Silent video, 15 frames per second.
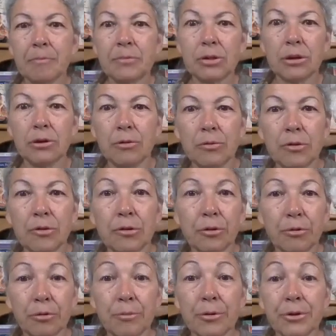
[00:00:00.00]
So your
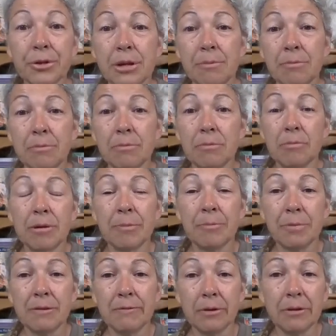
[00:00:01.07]
groomers can
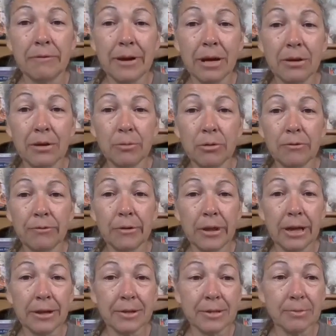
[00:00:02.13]
be very valuable for
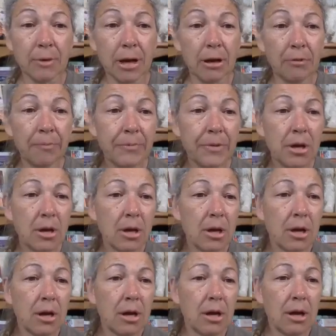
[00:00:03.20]
that as well.
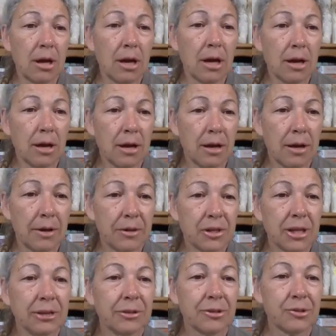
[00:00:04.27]

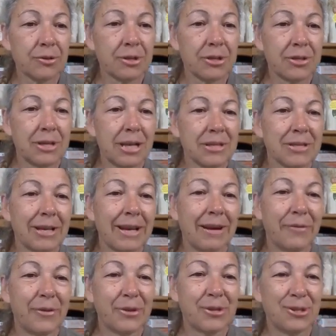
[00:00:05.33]
Jane Lister says, yes, I
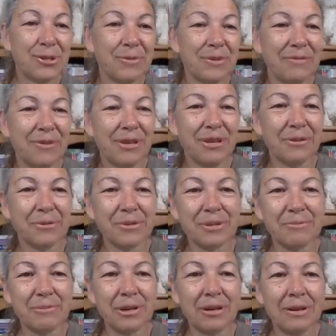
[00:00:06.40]
have the Stewie video
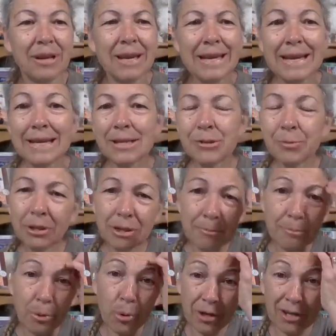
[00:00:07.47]
somewhere. Yeah, it's really
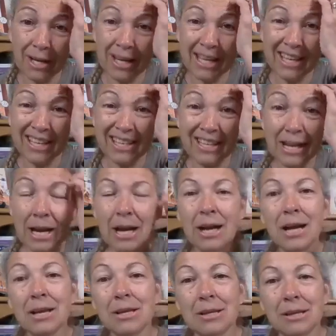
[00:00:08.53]
important, and
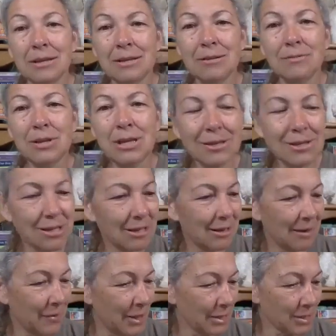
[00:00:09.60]
you need
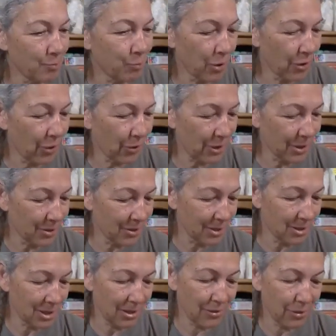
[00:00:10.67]
to, and that's one of the things
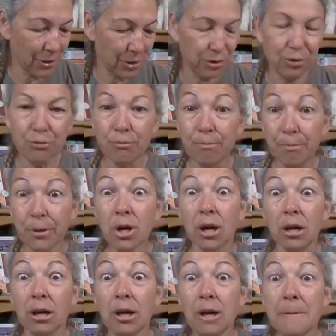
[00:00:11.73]
that's in the new
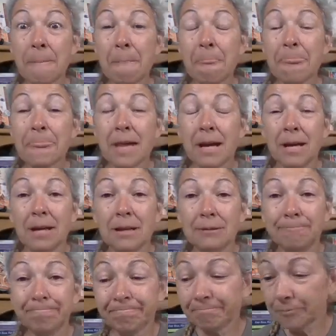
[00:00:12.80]
book
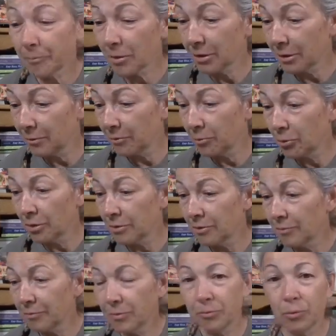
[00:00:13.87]
that
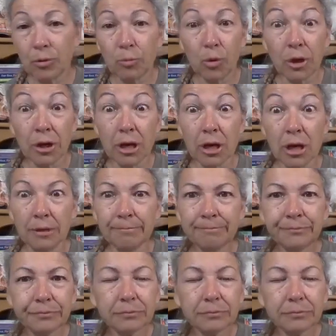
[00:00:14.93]
we're working on,